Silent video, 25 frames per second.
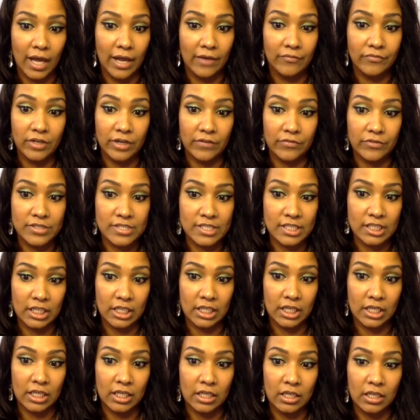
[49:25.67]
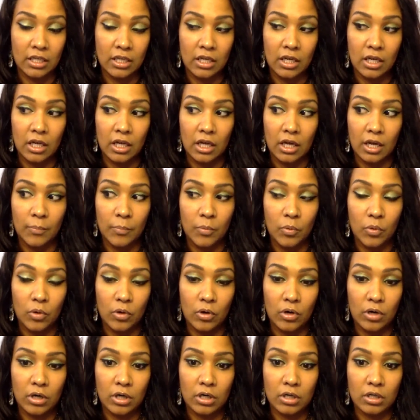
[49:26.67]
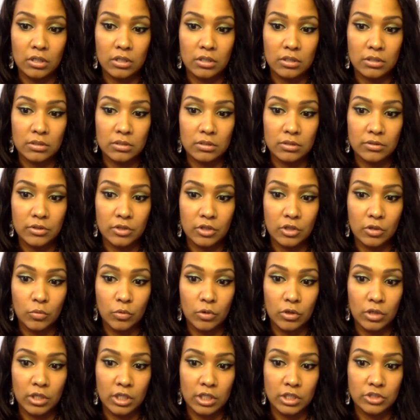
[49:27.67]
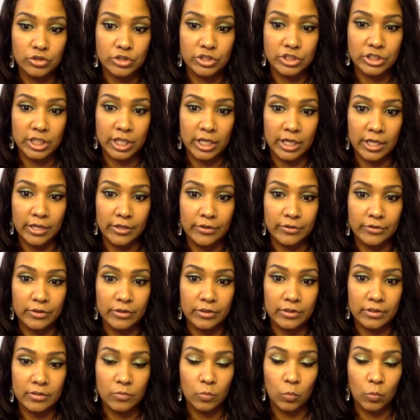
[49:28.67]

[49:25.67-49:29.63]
I've never seen a poor third world country child